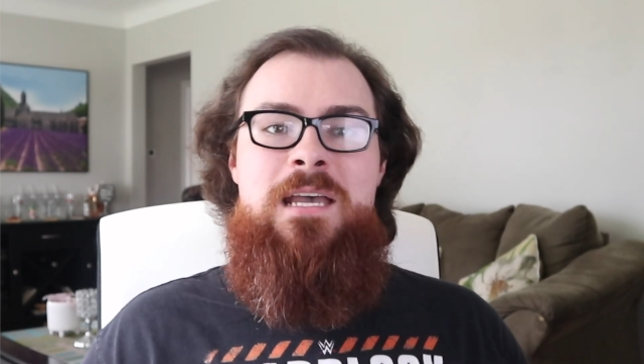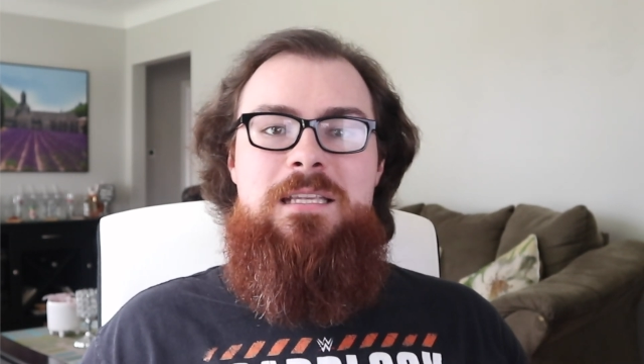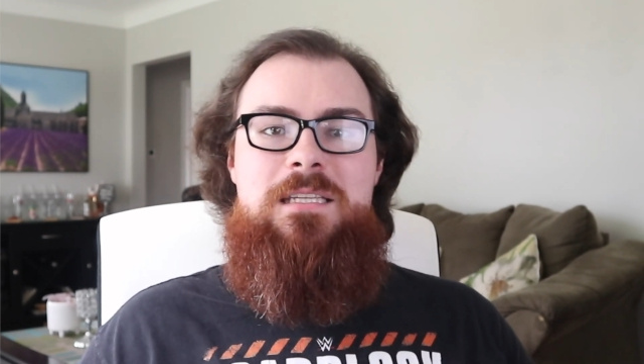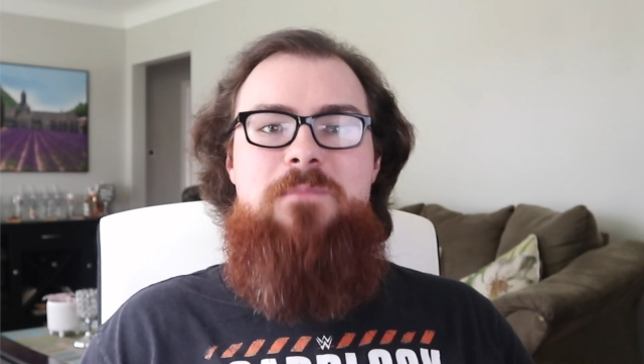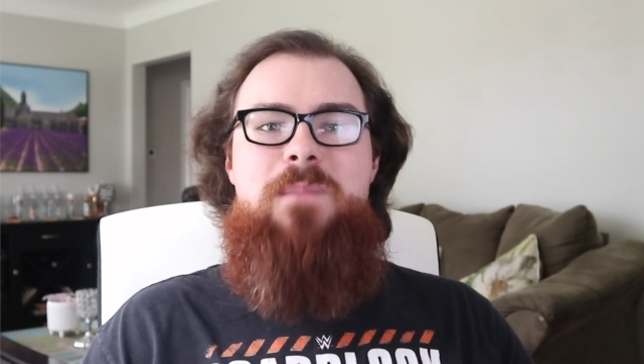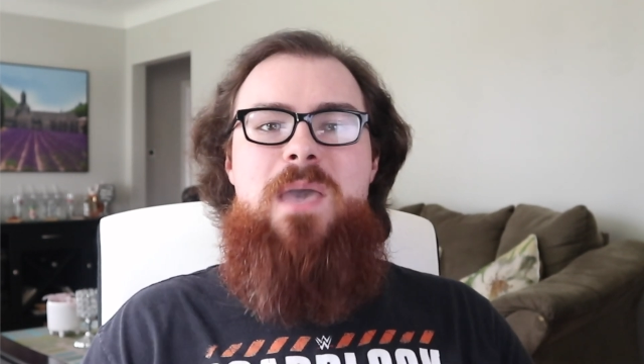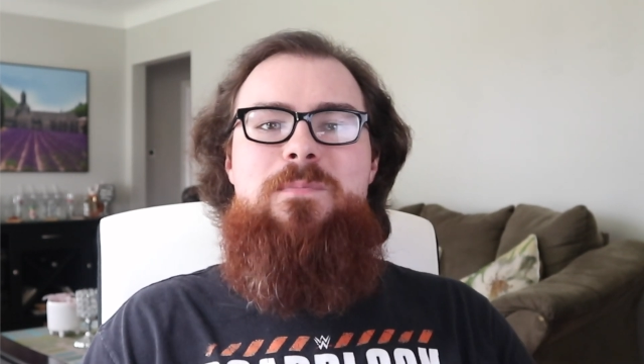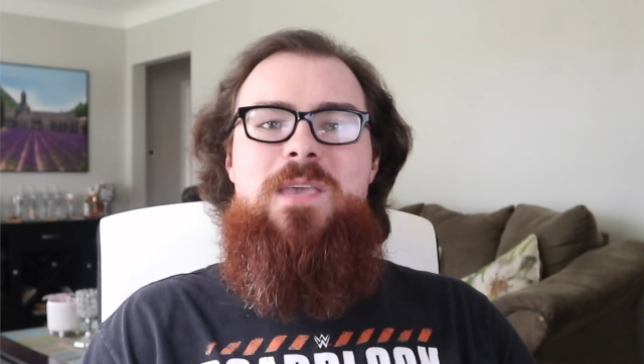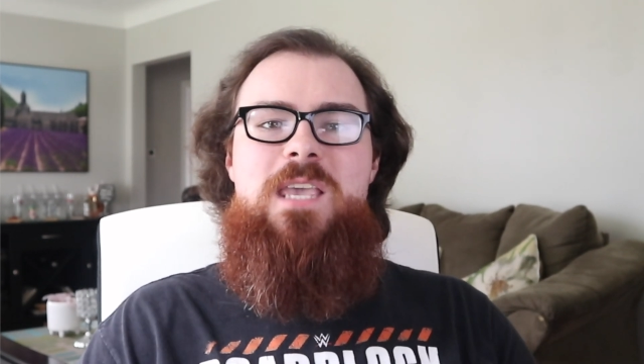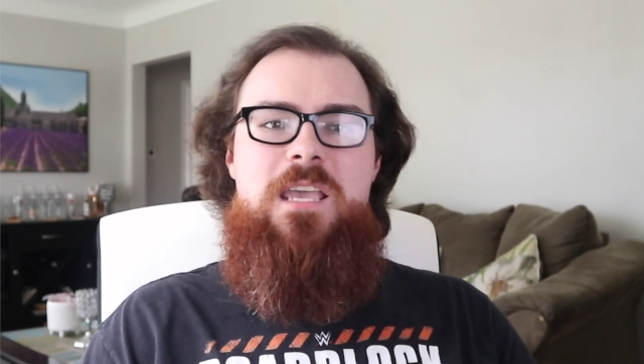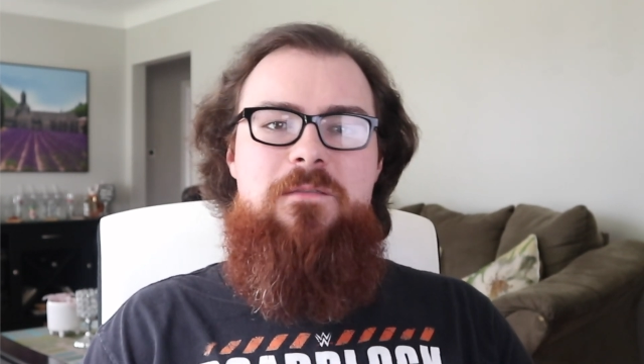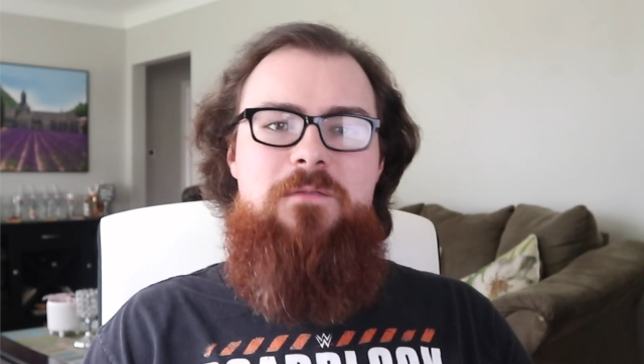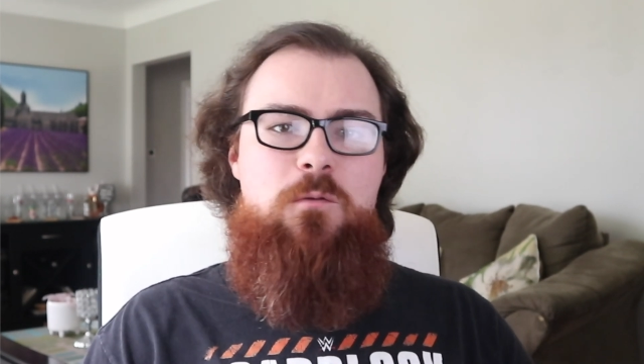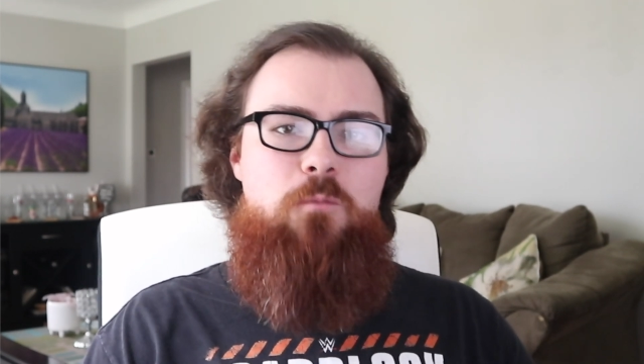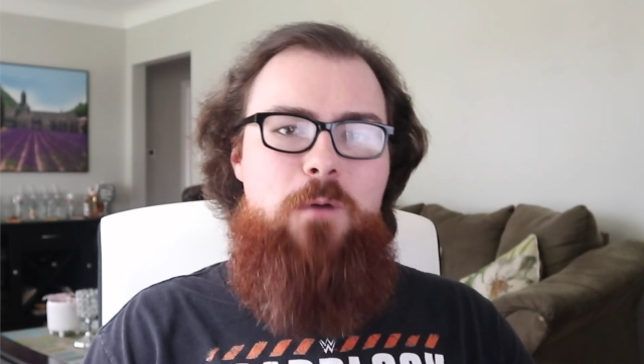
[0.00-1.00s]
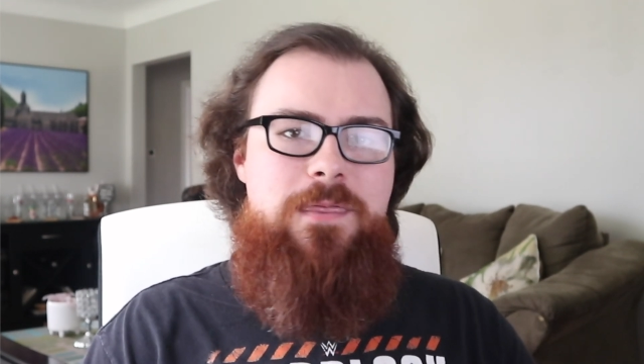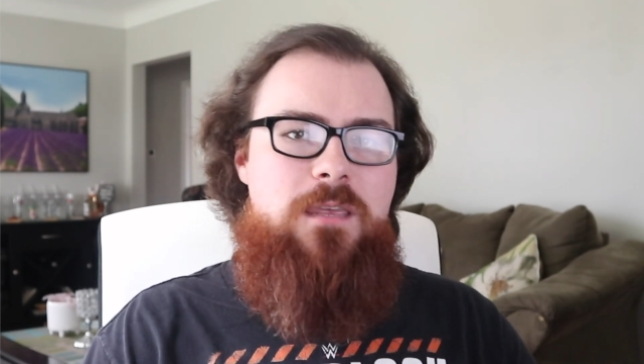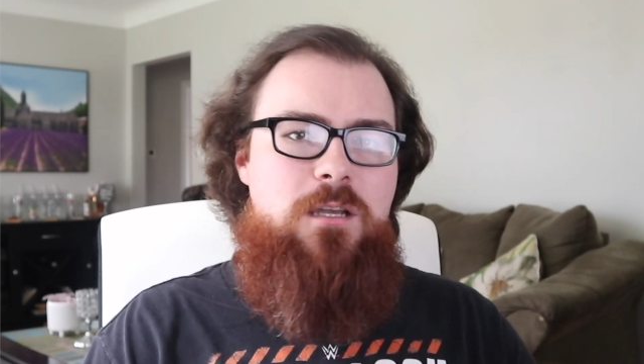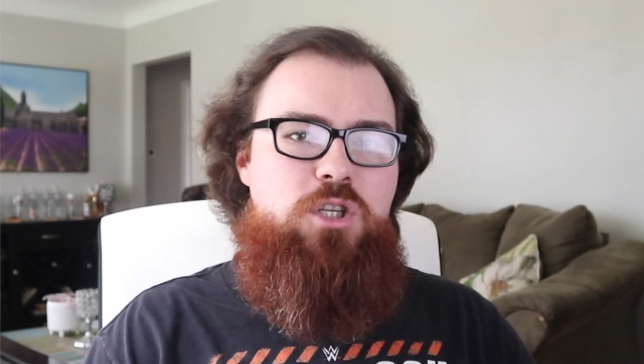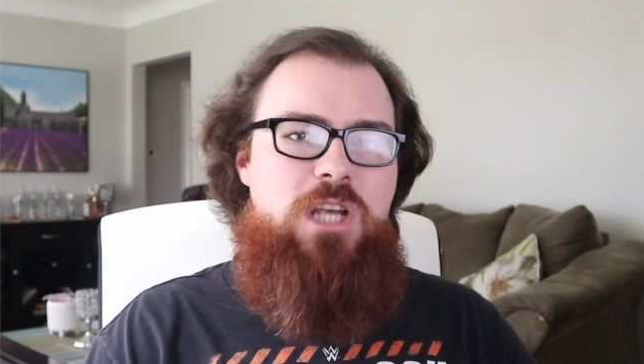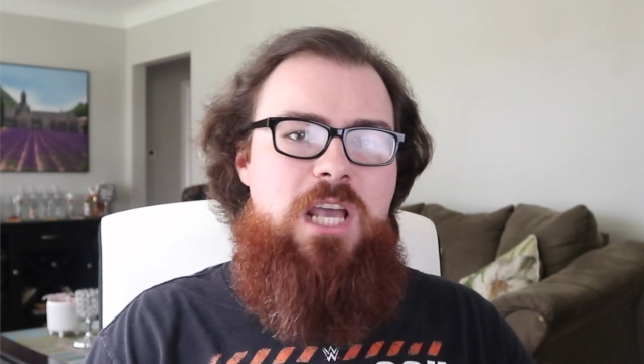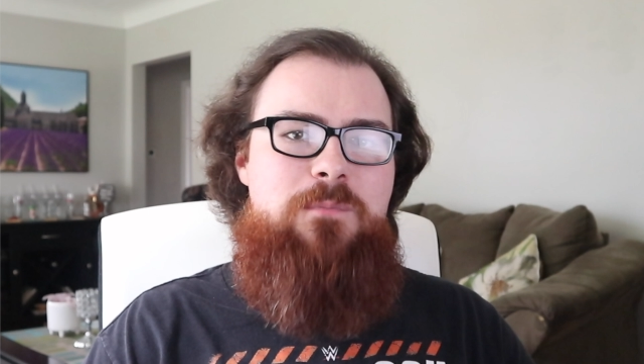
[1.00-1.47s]
to maybe even win
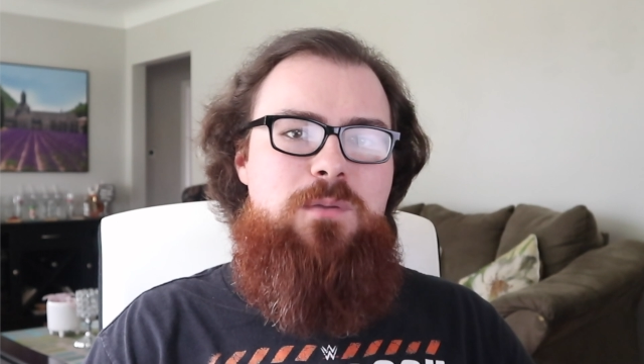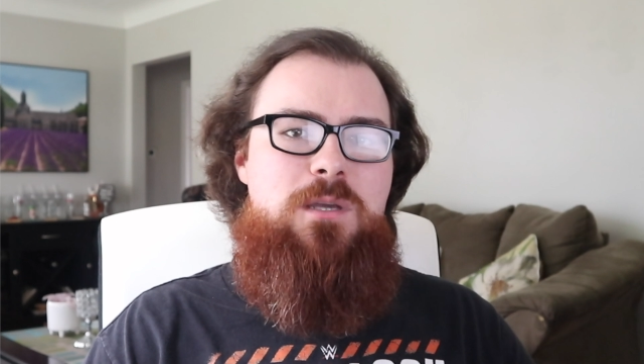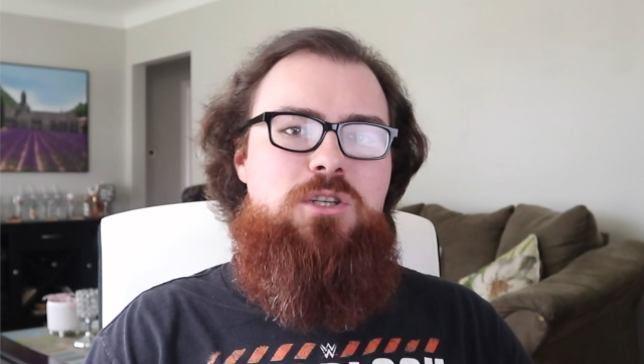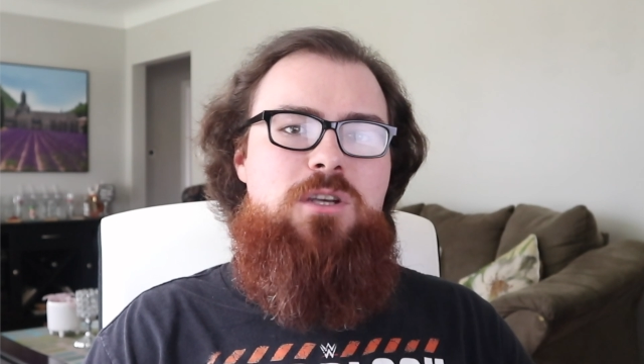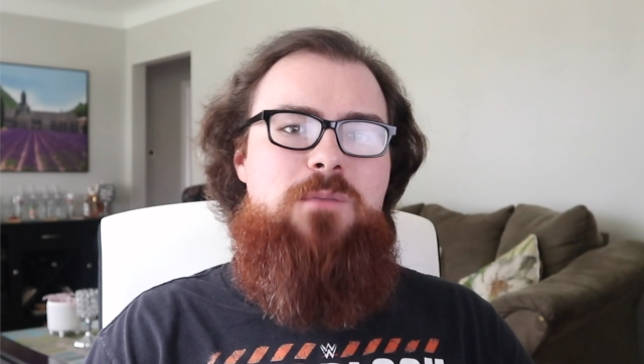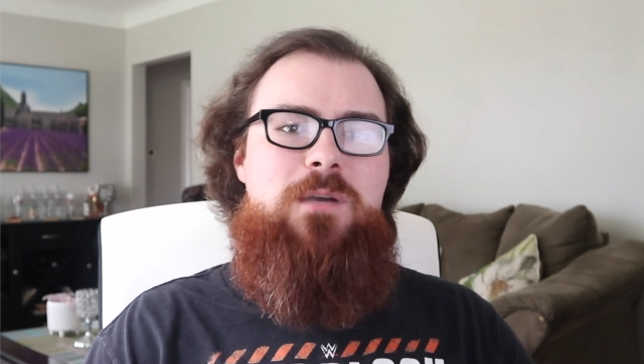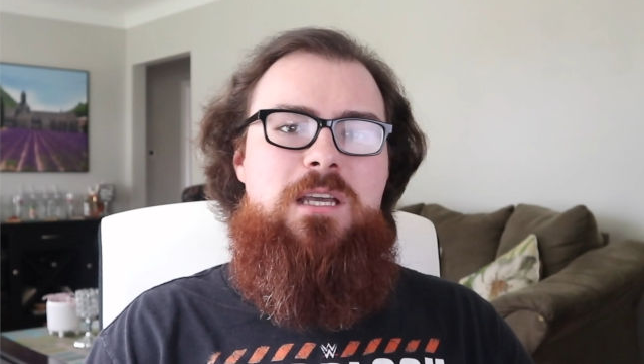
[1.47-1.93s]
the championship